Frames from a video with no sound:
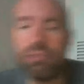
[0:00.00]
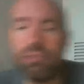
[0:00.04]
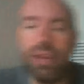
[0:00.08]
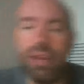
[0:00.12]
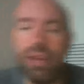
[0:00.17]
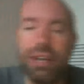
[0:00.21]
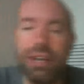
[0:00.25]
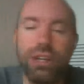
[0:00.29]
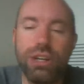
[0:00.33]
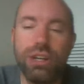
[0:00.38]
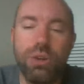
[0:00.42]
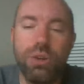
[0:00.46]

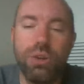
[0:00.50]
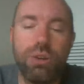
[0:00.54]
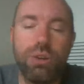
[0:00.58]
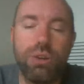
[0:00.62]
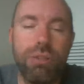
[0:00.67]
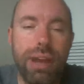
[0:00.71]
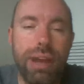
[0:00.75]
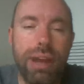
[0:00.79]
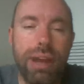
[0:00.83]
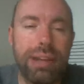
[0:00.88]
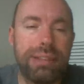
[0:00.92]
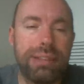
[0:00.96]
made a new
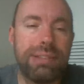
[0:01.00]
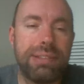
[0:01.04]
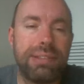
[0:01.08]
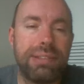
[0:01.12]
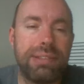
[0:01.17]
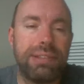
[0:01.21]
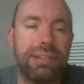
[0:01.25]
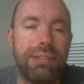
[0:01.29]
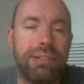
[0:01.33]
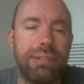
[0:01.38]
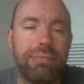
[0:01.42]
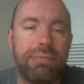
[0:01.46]

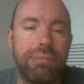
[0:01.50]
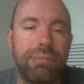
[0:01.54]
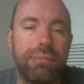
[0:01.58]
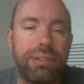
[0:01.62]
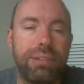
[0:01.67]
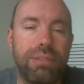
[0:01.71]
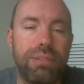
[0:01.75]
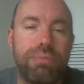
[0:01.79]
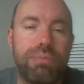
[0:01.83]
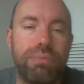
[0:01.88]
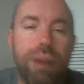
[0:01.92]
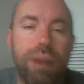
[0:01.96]
credits.
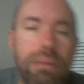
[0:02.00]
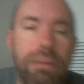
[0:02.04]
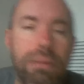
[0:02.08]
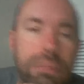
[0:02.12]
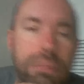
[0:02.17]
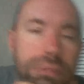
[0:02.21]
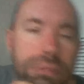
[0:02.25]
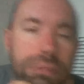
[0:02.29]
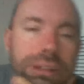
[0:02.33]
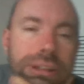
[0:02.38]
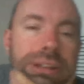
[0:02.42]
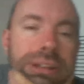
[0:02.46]
You've
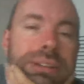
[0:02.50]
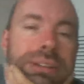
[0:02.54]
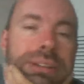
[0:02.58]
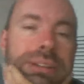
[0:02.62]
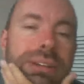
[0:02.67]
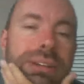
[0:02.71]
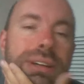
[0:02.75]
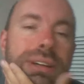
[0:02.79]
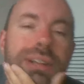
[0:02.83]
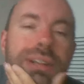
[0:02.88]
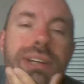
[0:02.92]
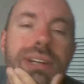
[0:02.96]
probably
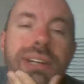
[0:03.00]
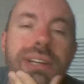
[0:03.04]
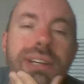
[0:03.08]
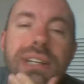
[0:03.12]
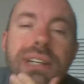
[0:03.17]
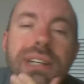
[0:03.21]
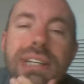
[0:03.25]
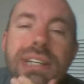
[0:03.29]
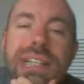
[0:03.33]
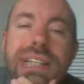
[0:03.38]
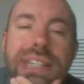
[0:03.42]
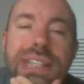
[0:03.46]

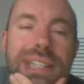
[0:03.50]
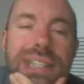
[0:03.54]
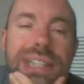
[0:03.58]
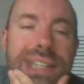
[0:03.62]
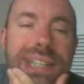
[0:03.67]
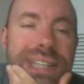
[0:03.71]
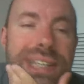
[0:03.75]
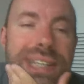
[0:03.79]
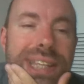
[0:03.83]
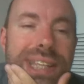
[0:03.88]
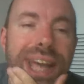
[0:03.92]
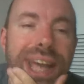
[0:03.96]

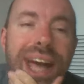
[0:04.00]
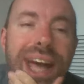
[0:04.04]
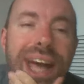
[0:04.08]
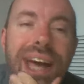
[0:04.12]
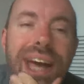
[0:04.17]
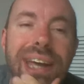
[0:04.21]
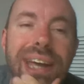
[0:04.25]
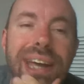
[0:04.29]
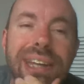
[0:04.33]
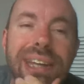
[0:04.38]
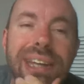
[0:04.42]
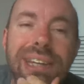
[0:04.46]
seen
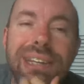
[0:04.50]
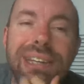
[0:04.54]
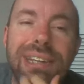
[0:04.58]
that.